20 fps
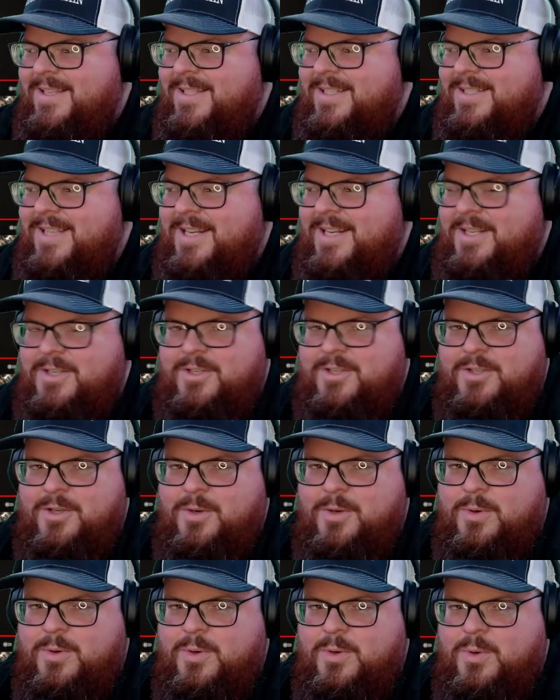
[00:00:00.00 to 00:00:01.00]
That is
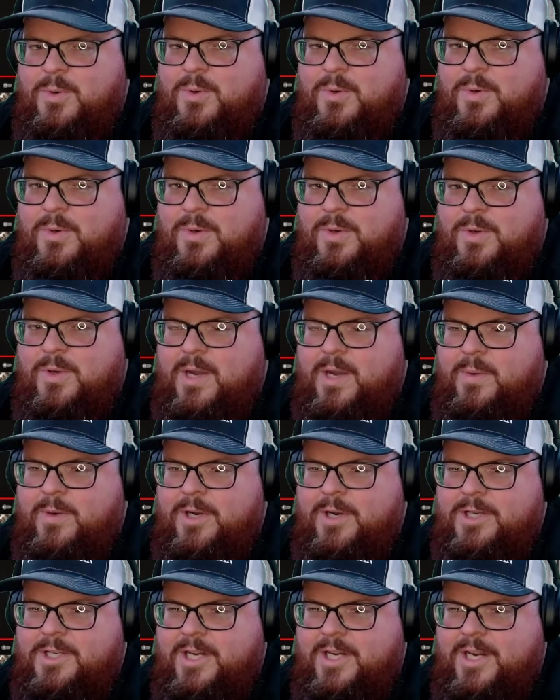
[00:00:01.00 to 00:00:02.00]
so cool. I want
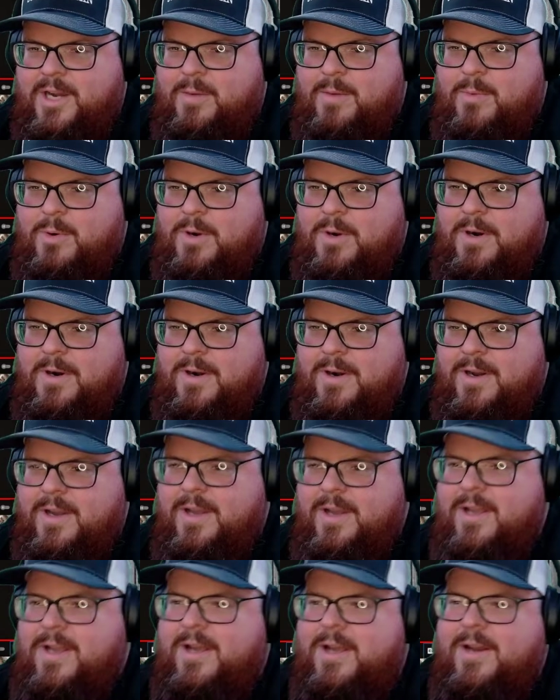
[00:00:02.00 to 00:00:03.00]
to check out more.
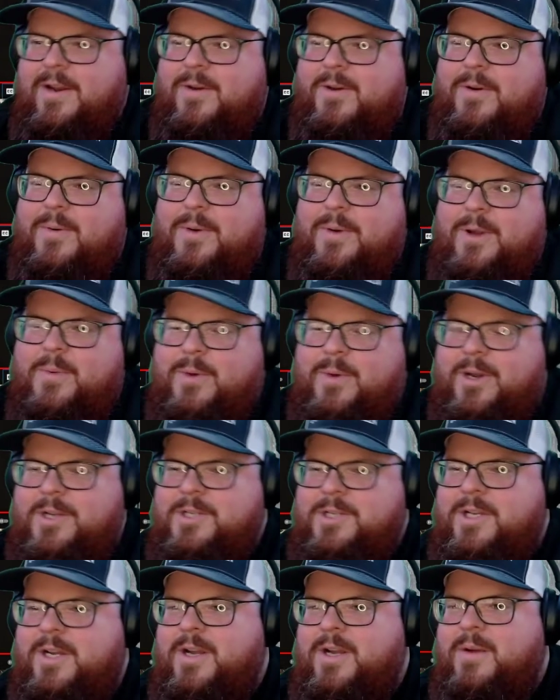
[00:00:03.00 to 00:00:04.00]
I already want to
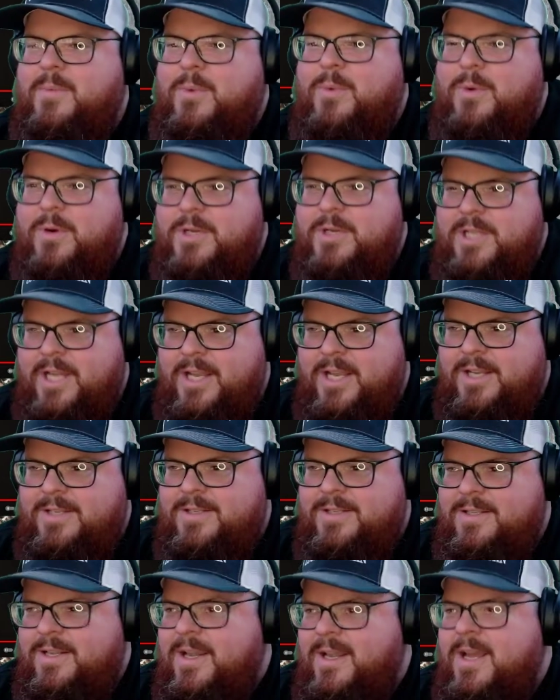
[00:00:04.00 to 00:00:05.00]
check out more
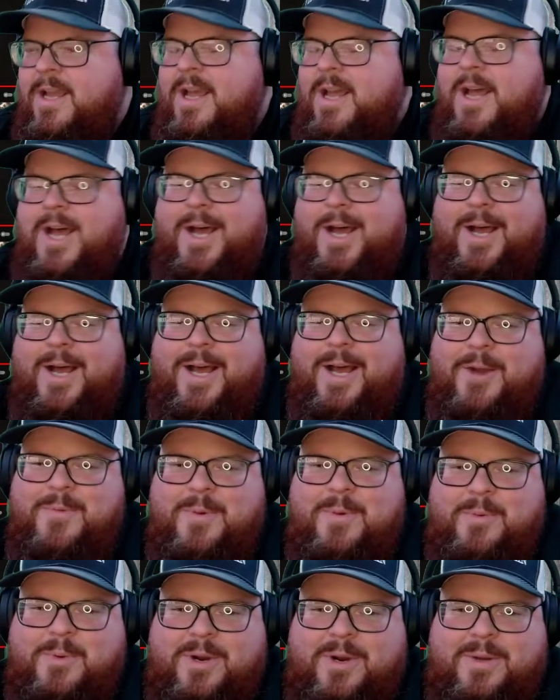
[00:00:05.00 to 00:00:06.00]
tanks. I
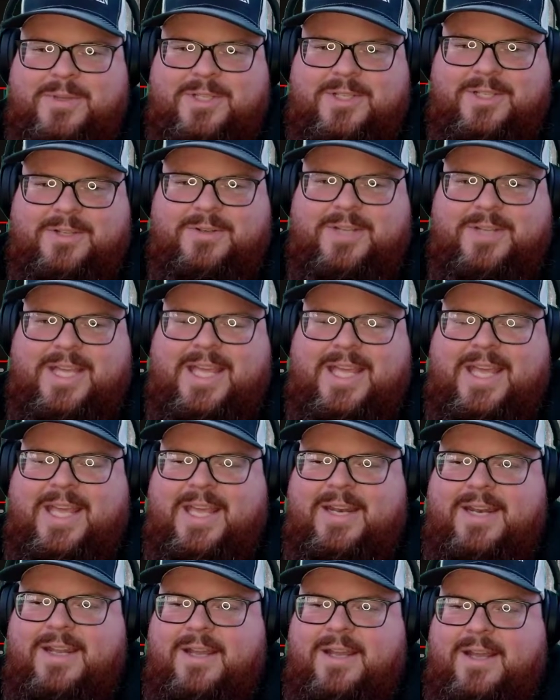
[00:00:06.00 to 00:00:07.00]
remember when I was a little
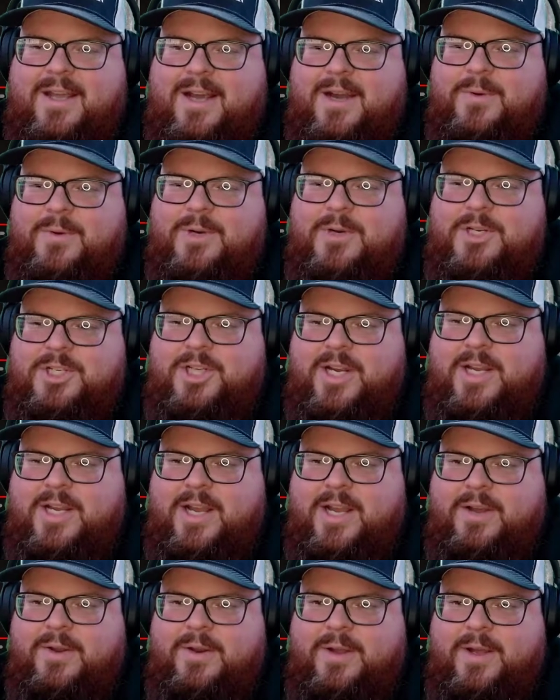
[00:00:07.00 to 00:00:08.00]
kid, I would check
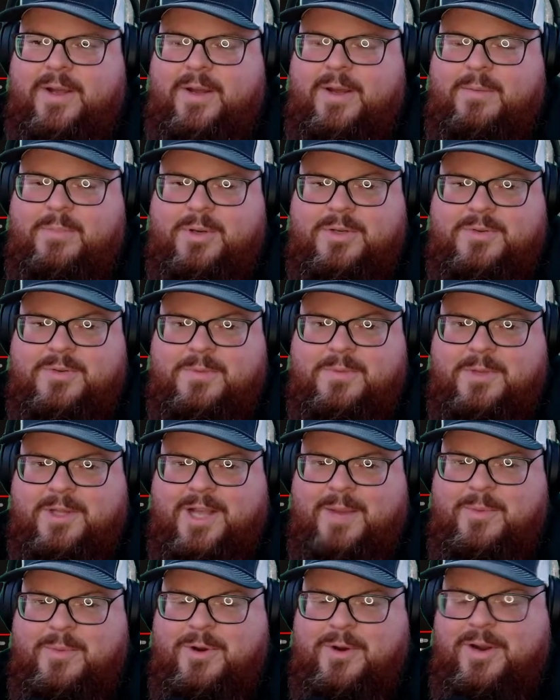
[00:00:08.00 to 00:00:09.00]
out books from the
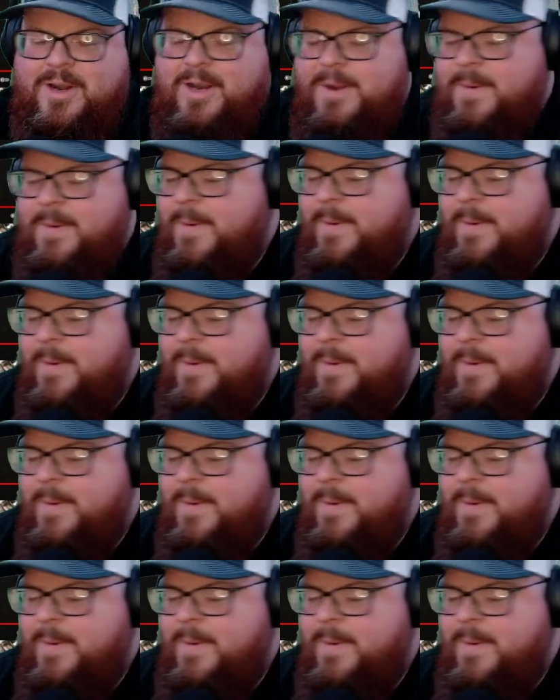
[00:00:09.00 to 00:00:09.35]
library